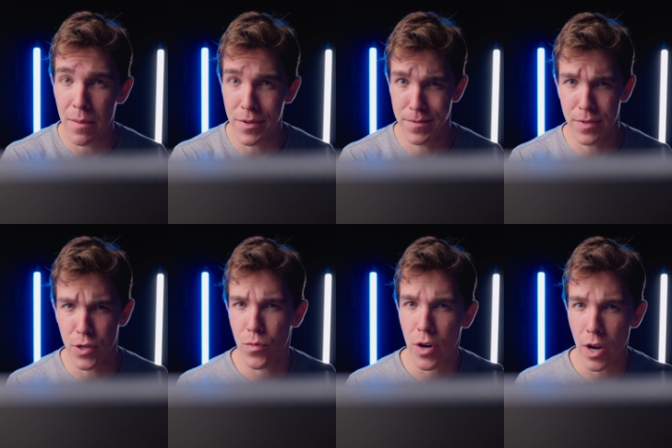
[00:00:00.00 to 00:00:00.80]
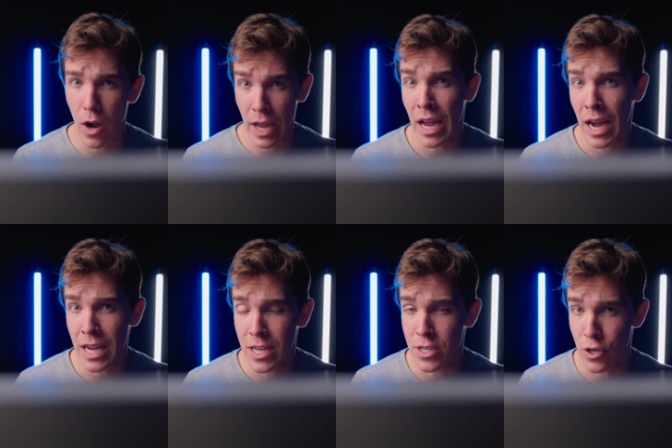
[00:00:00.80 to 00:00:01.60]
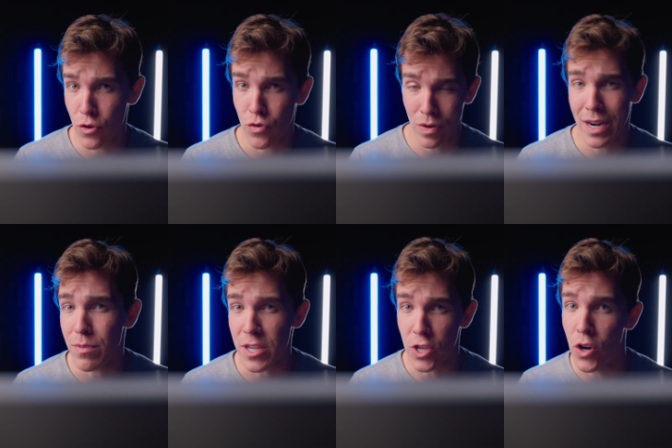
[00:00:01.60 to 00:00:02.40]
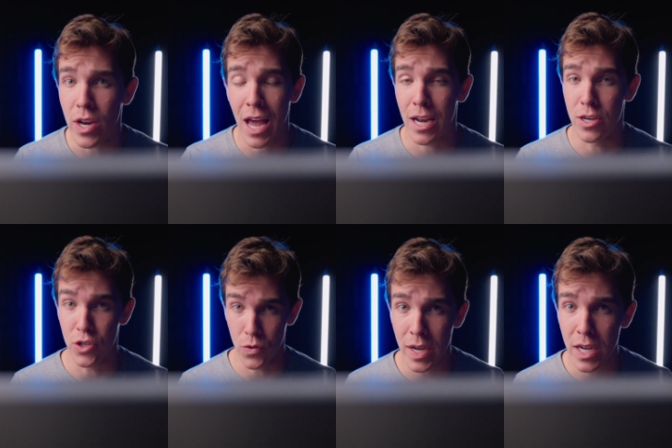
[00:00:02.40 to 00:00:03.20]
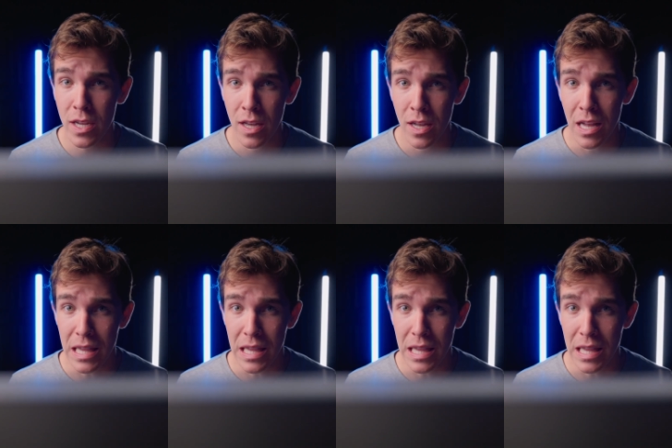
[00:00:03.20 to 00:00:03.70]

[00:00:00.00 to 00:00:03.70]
But you know what AI is incredibly good at doing?